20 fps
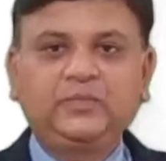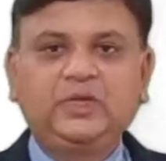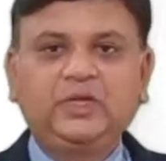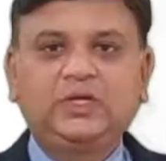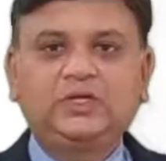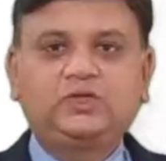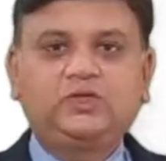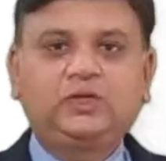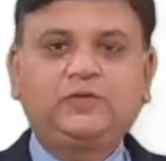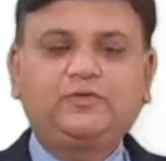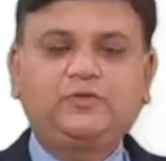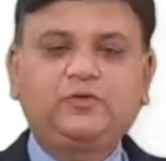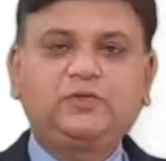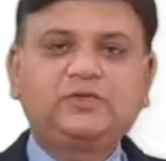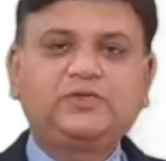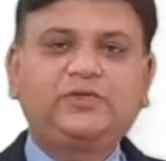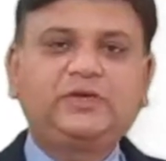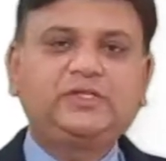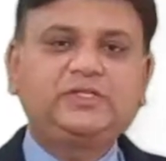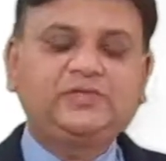So of course
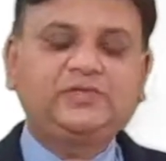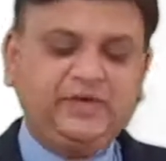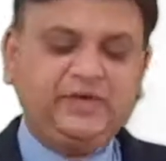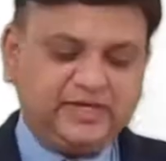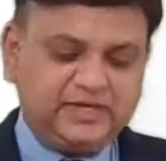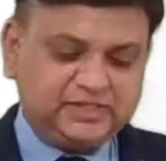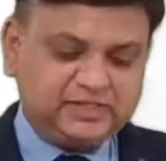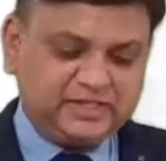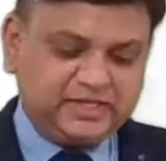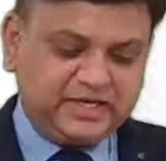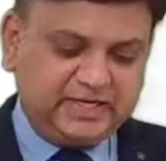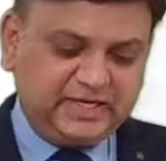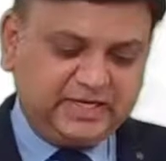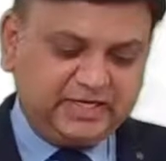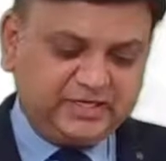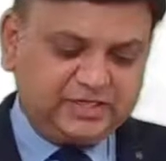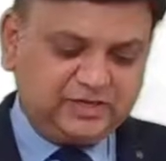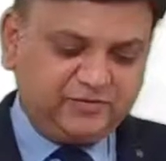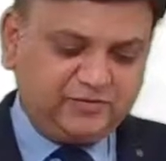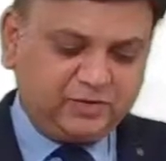friends, we understand that,
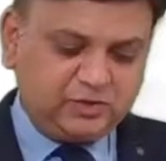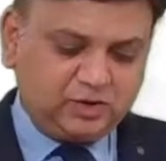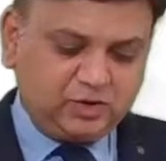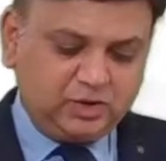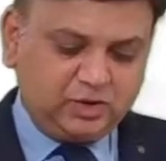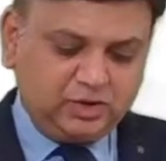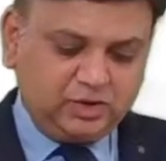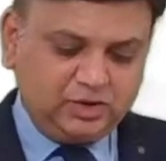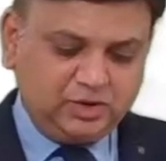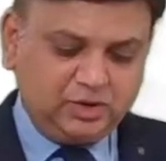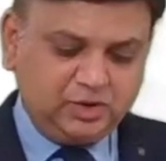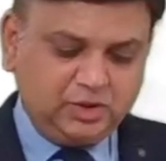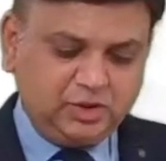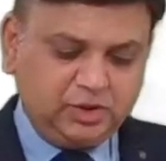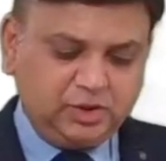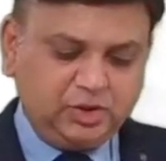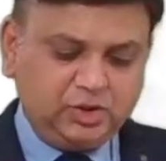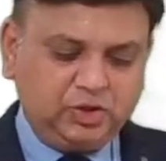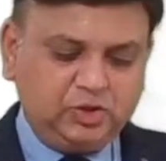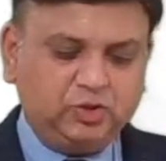say, if at all
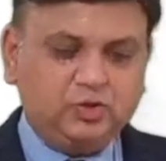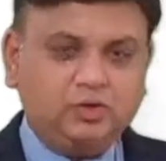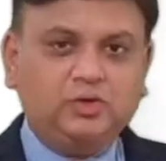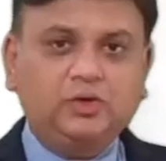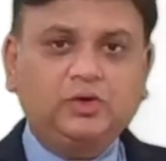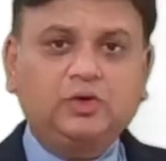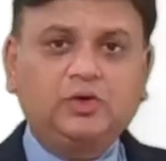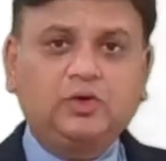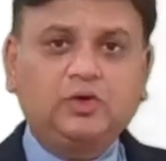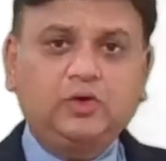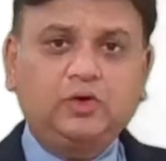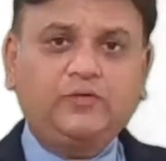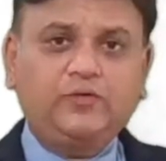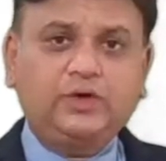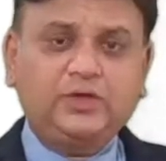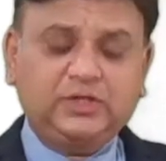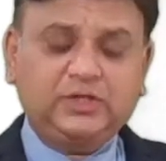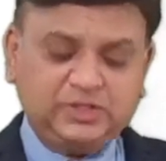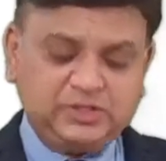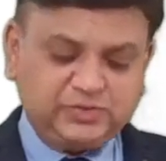you go
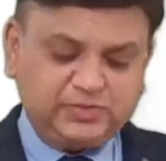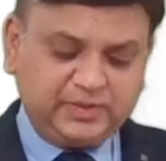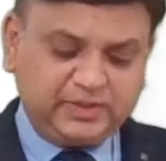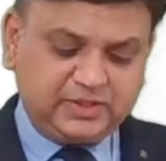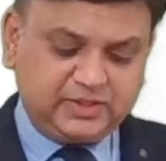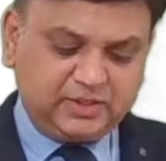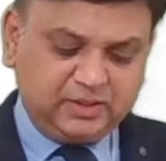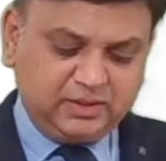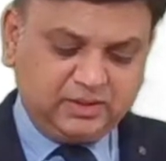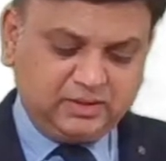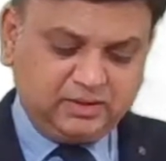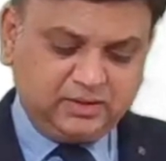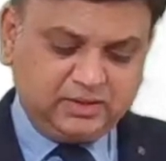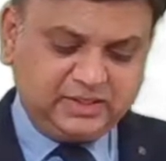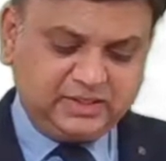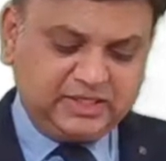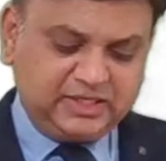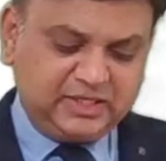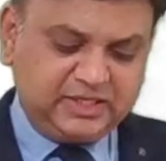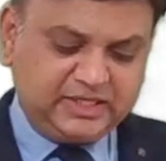for this method,
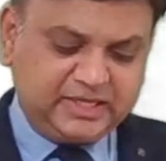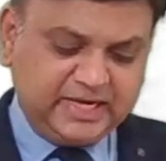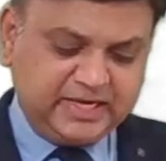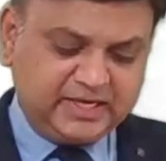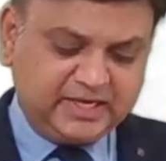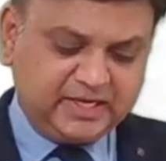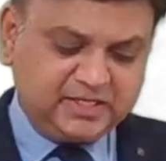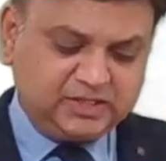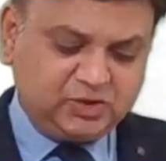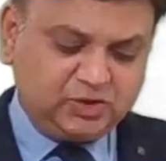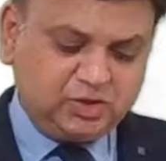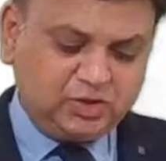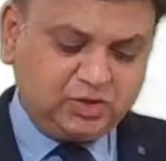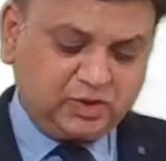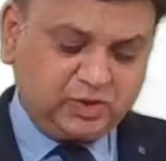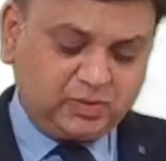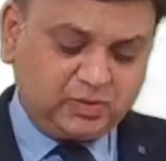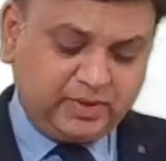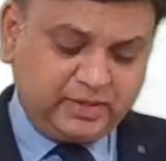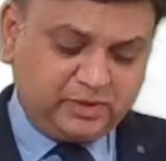then in that case you are
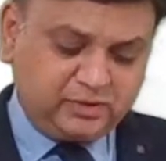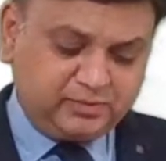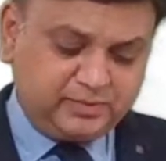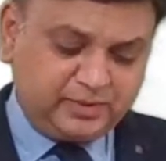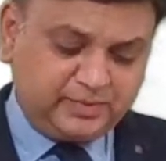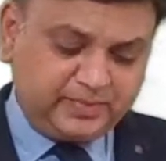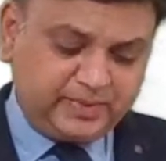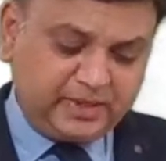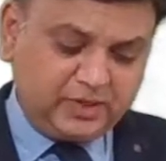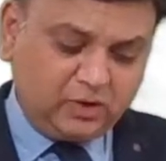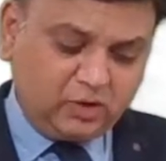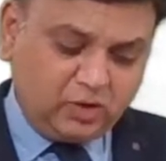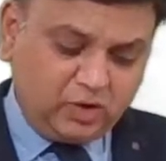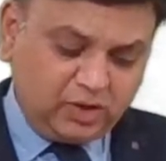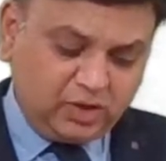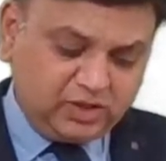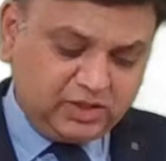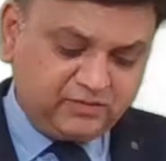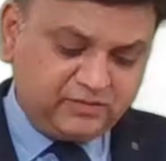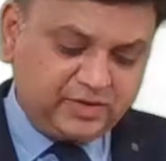required to prepare all
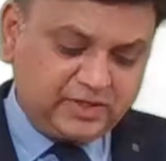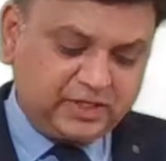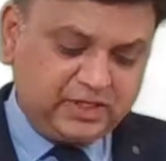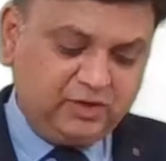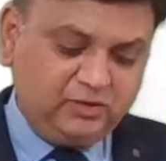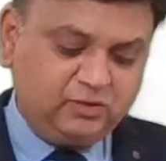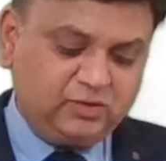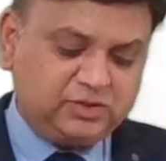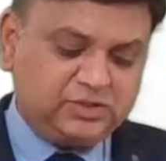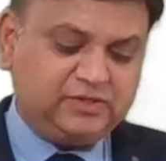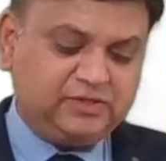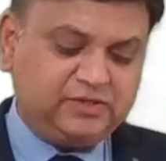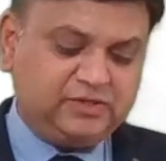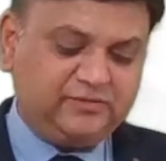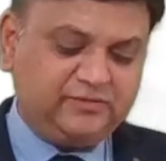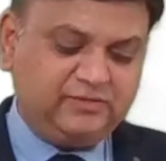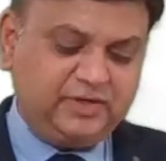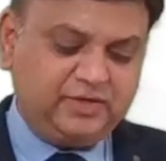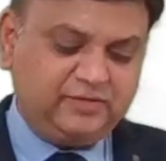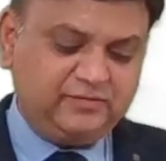the working notes that, say,
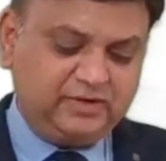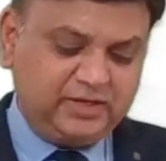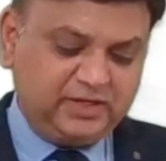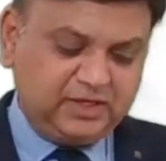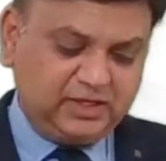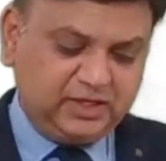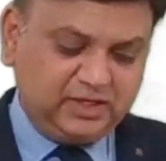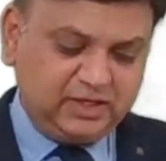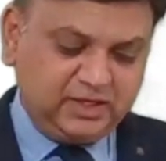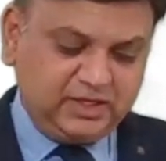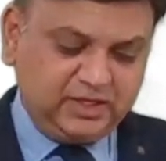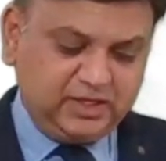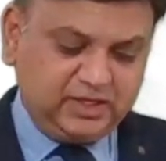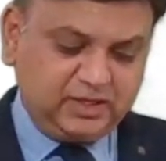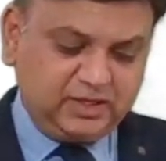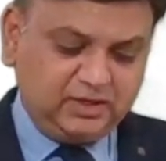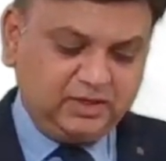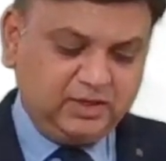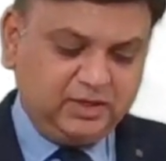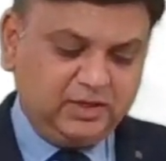we have done earlier
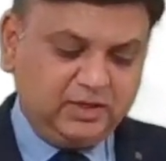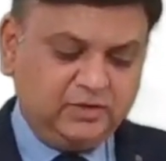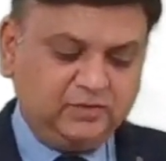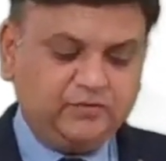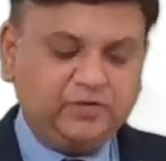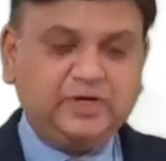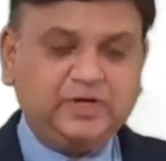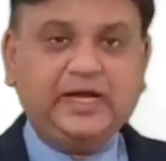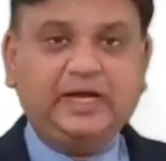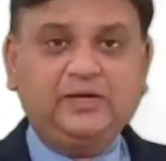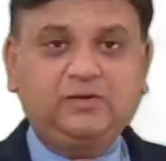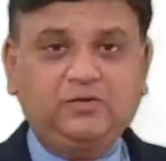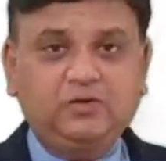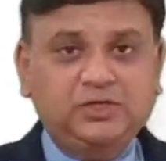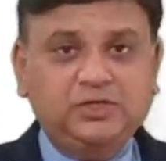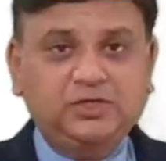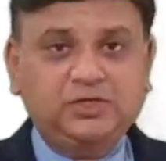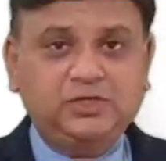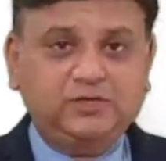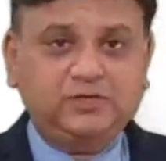for
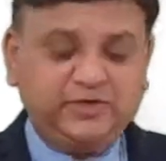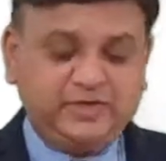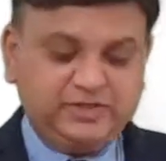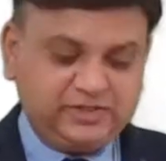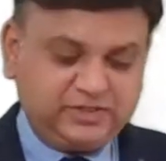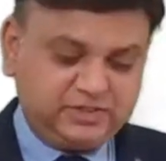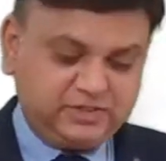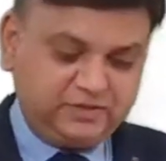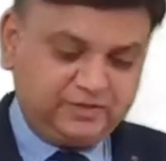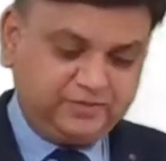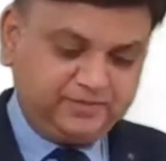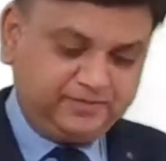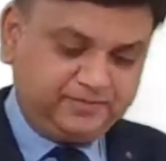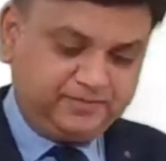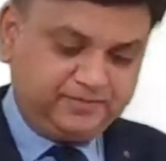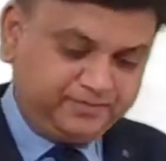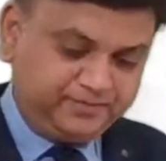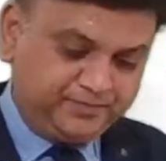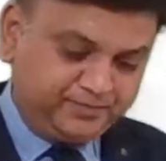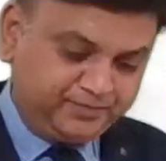calculation of answer.
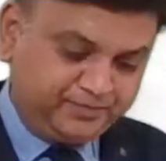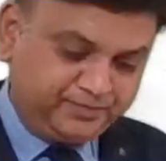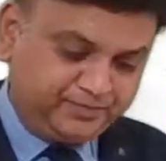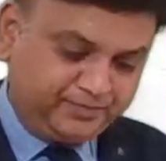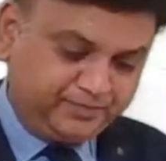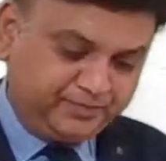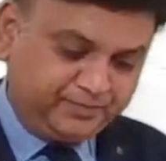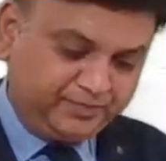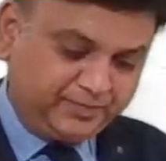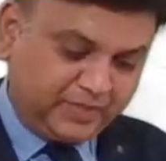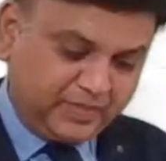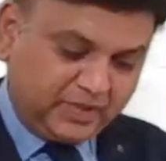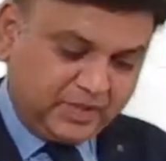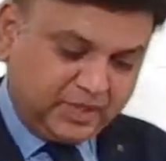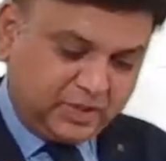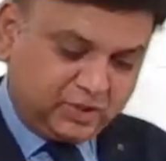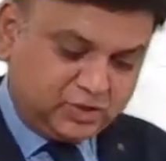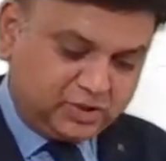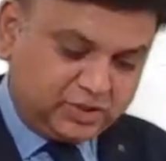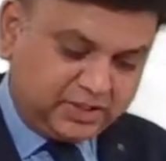
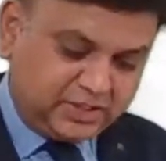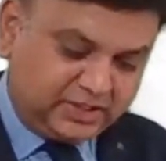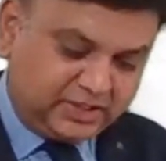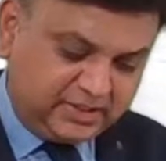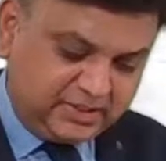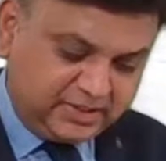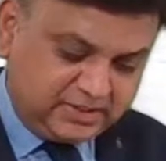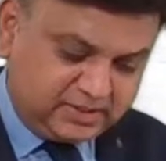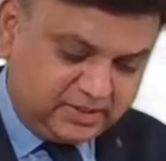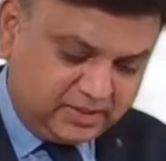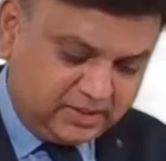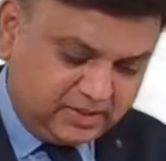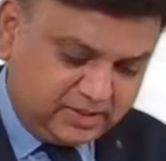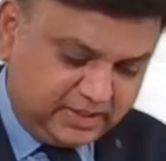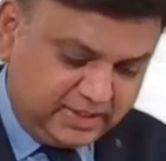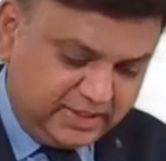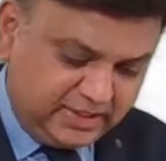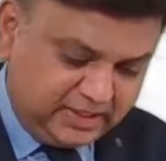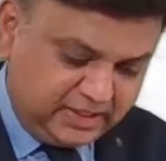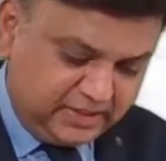So write down answer,
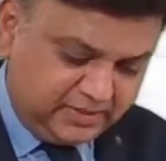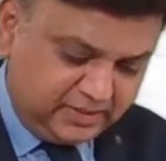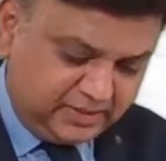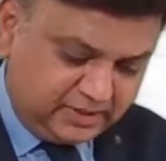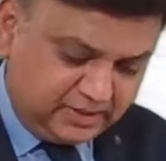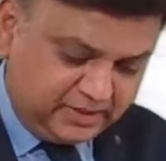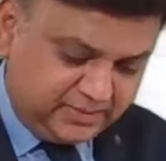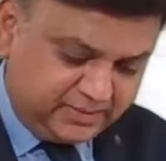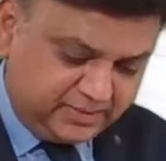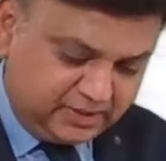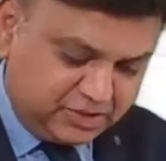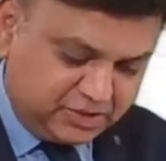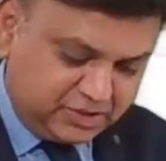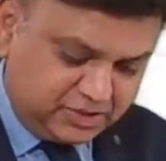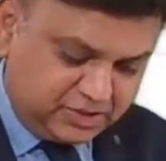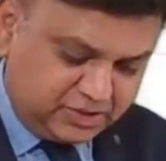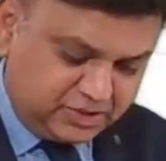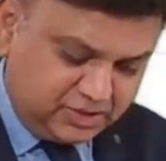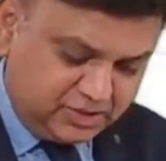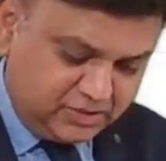incremental
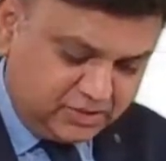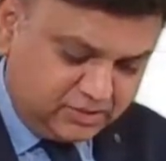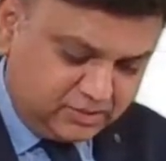depreciation.